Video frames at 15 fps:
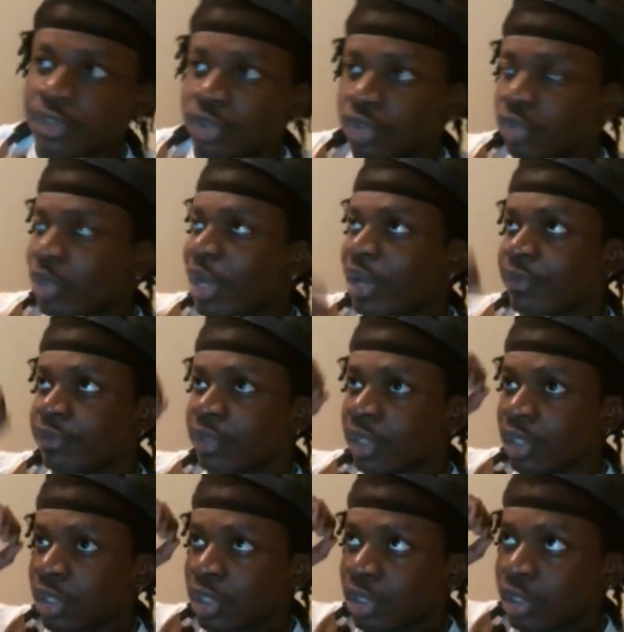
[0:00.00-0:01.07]
So you have
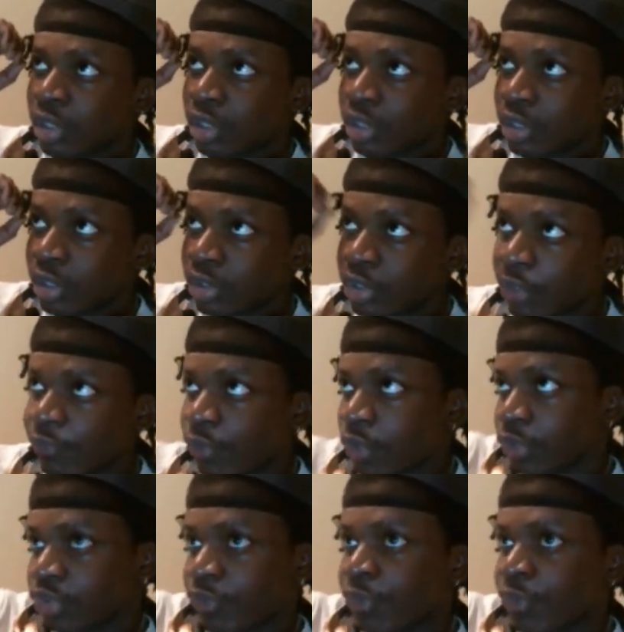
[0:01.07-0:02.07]
your focus.